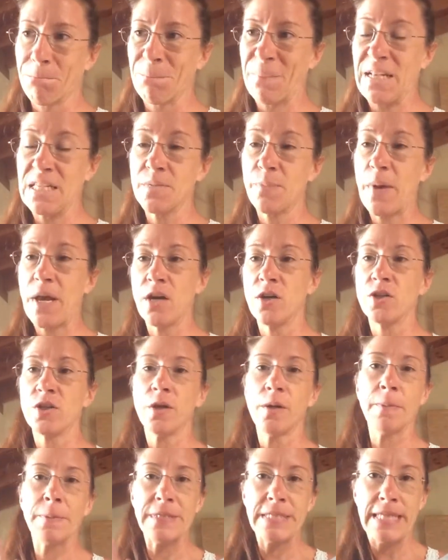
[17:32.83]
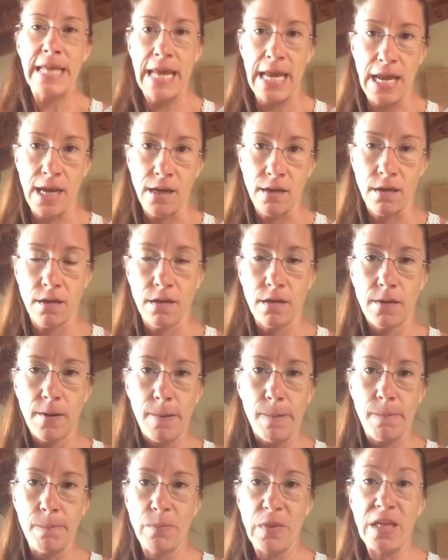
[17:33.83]
It's better to abstain
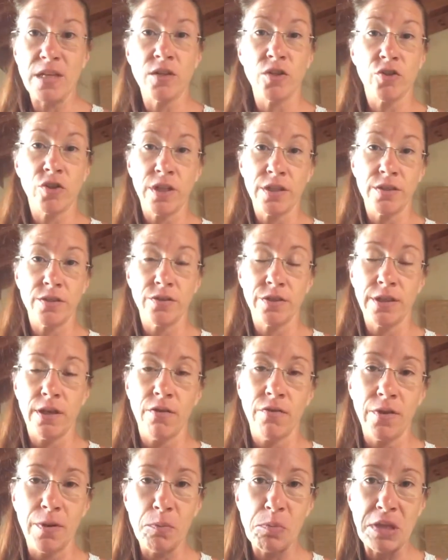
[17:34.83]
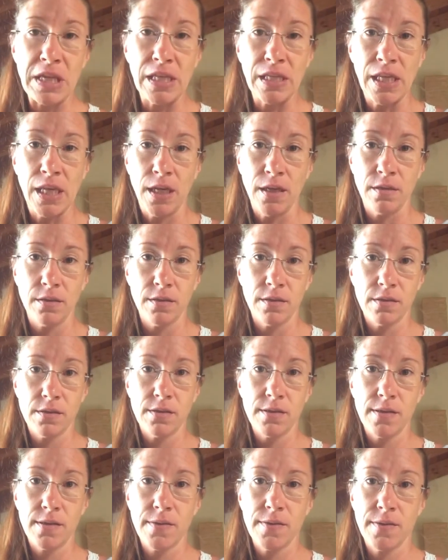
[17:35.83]
than to trust yourself completely.
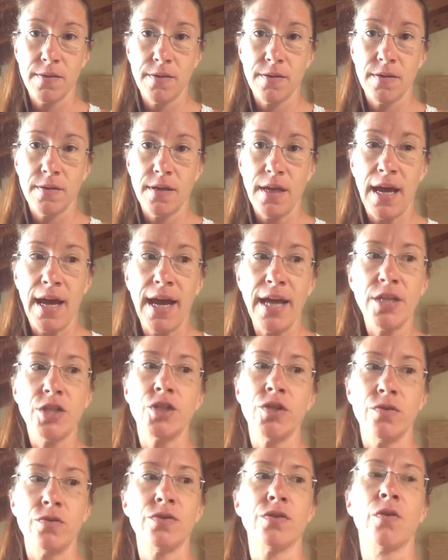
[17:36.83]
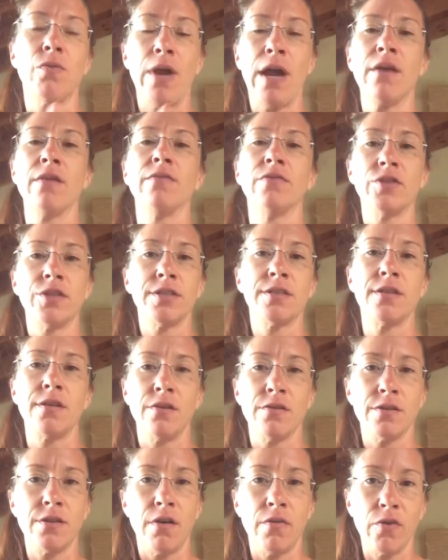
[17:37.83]
I choose the route of trusting
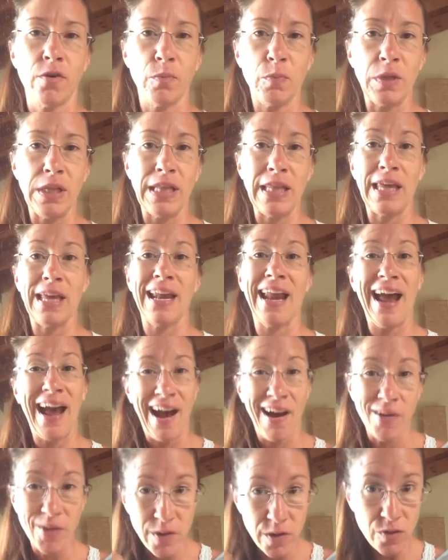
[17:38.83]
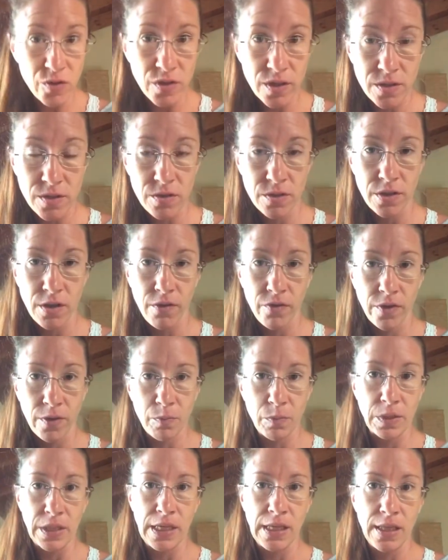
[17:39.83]
yourself completely. And how do you trust yourself
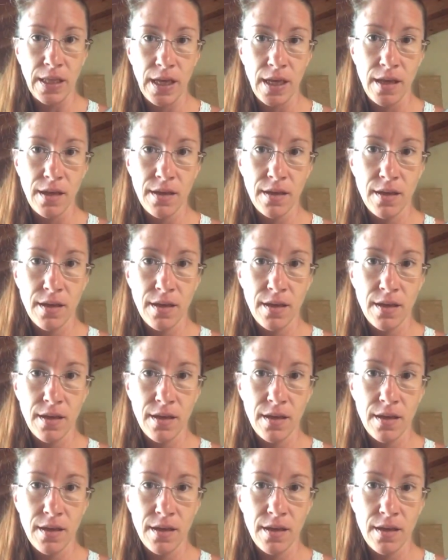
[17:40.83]
completely?